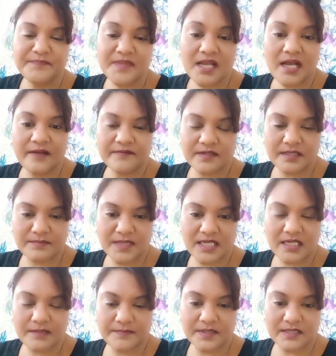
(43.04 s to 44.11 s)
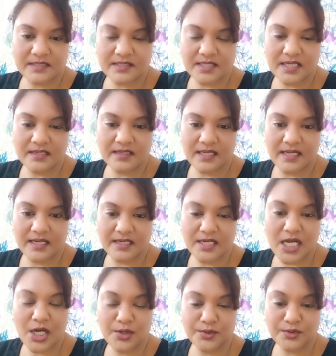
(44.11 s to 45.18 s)
after the makeup is done, and
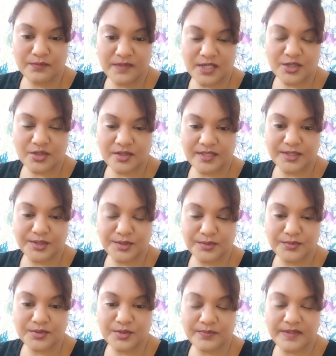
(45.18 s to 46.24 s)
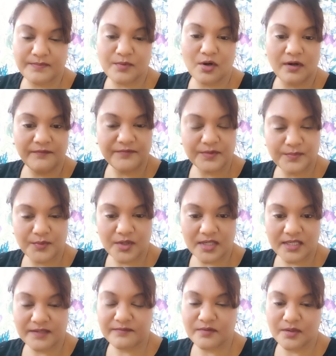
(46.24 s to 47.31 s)
how you make sure that you don't sweep off the
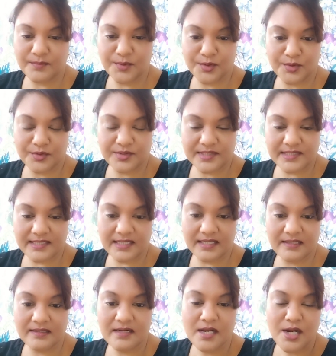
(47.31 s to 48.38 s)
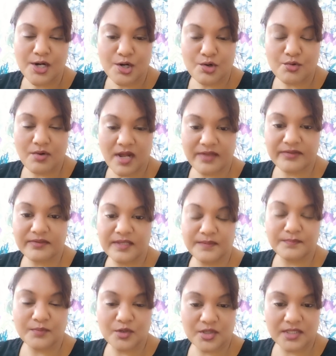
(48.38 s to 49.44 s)
product from your skin rather than
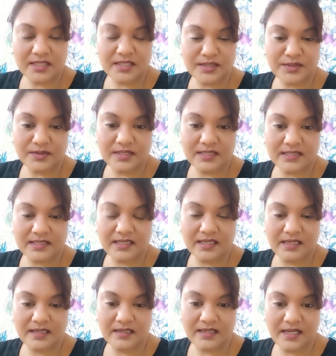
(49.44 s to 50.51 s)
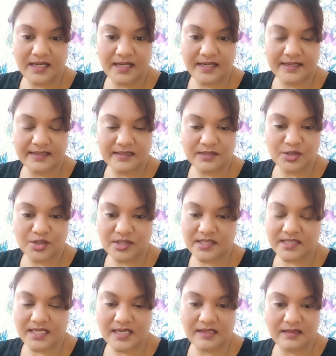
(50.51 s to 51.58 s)
push it into the skin and just
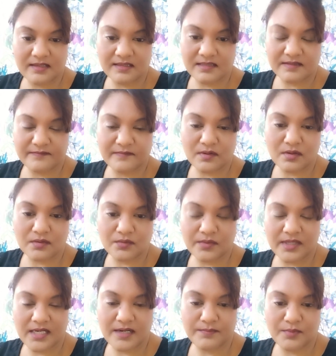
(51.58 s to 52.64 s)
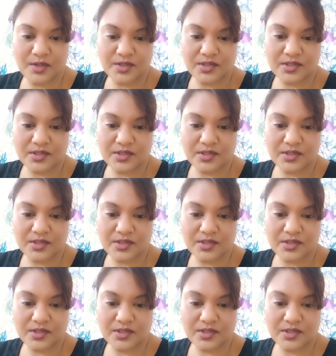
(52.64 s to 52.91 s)
get this flawless airbrush